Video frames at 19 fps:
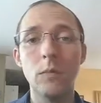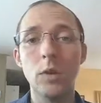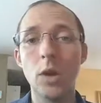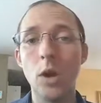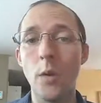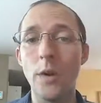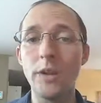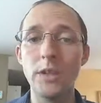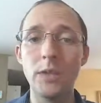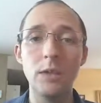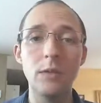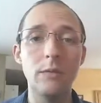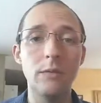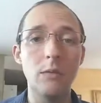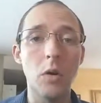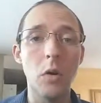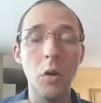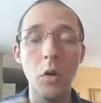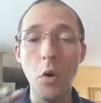go
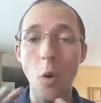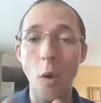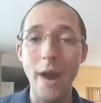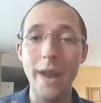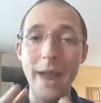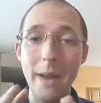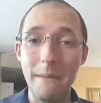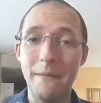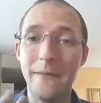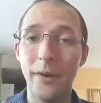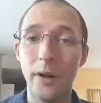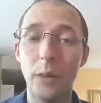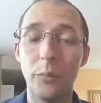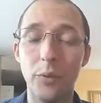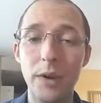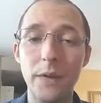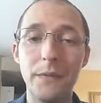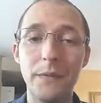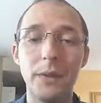into who I am very
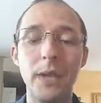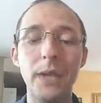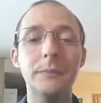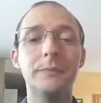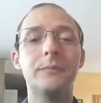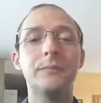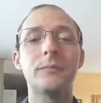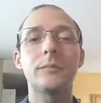briefly.